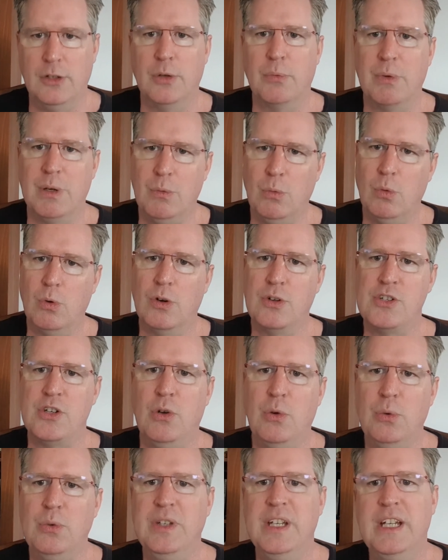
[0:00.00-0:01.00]
The rewards
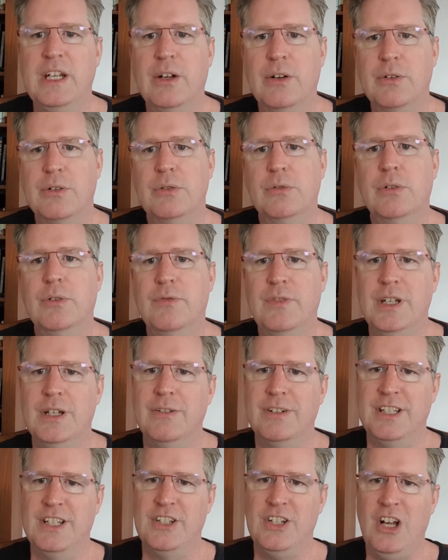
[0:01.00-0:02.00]
only go to a few
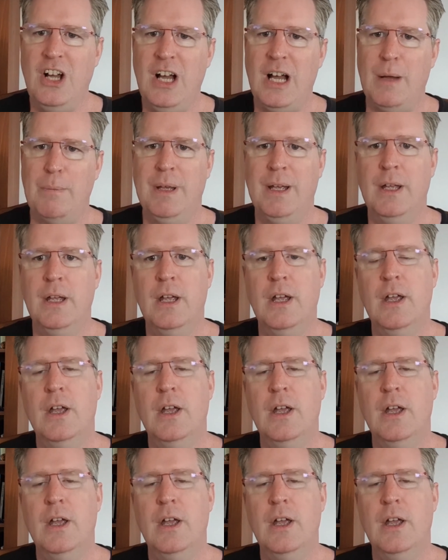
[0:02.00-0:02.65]
at the top.